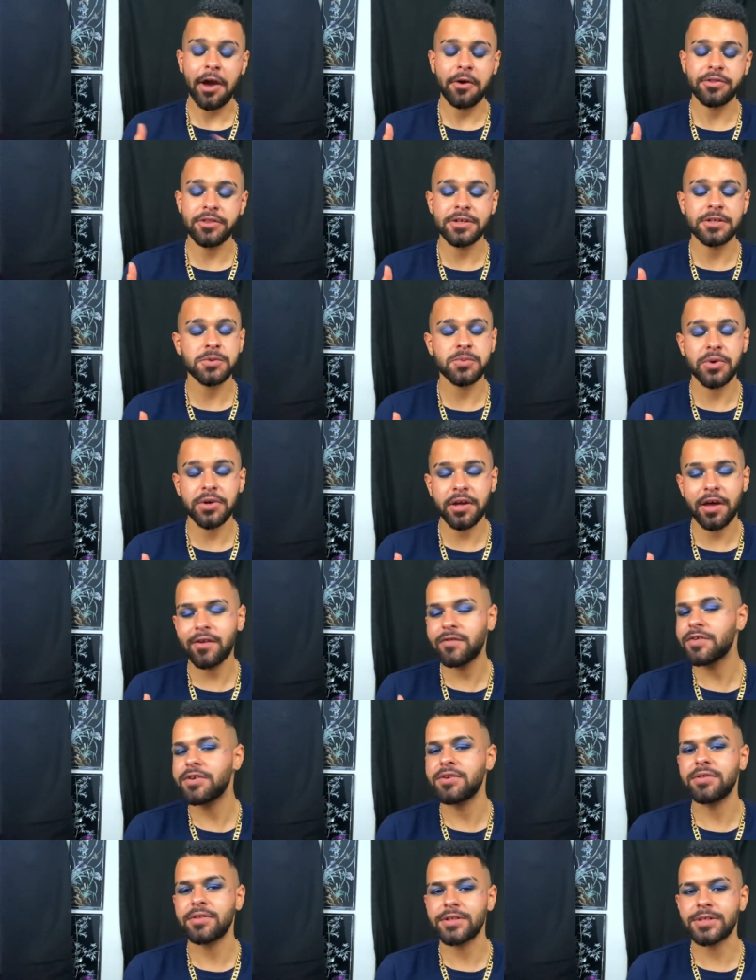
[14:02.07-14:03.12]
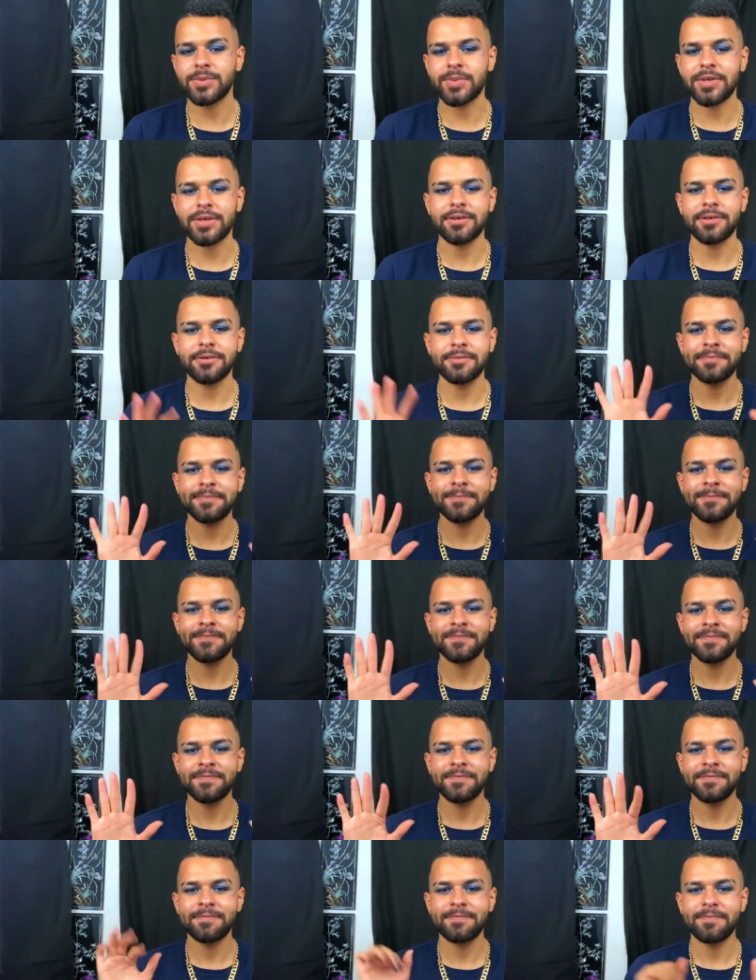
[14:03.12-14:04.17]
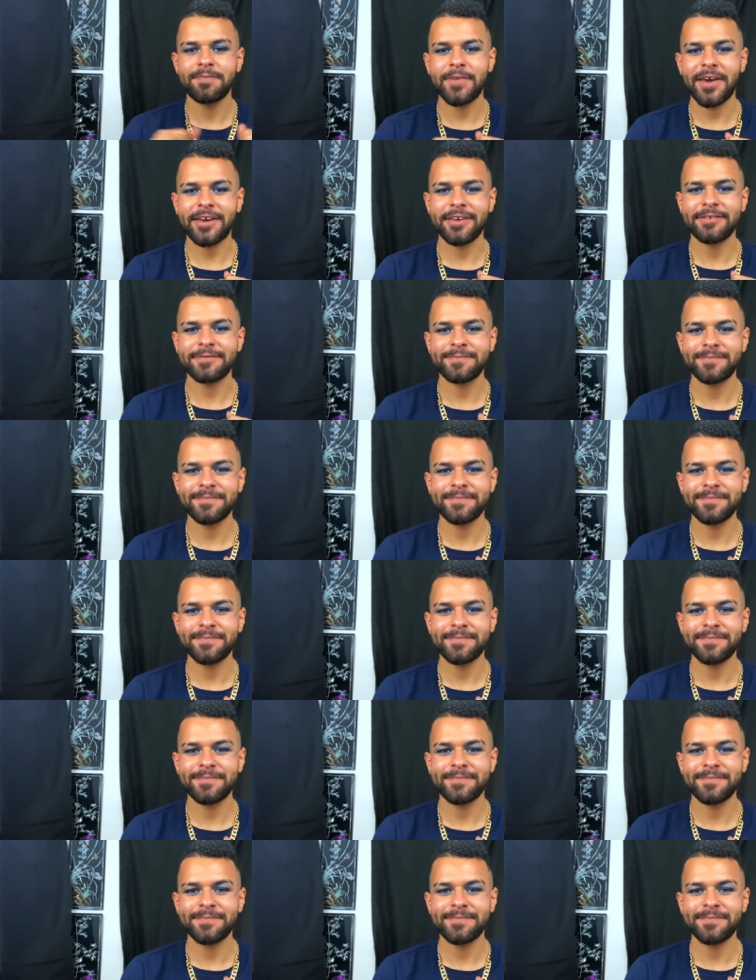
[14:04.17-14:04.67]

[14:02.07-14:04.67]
things work out for you this week. Bye.